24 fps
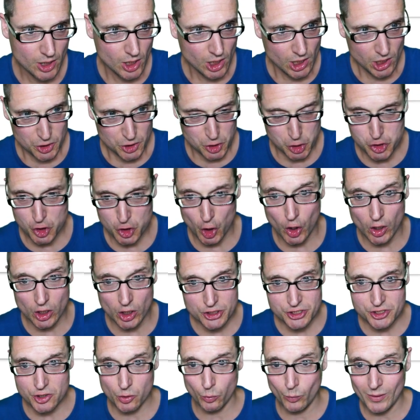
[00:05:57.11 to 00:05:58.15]
There's
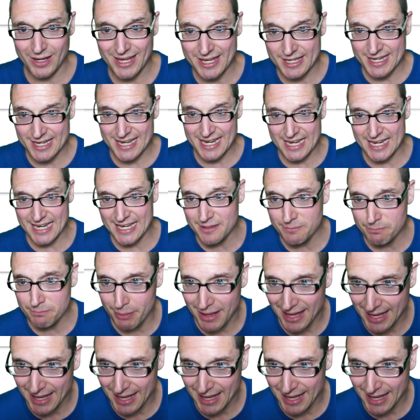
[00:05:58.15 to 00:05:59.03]
also an embed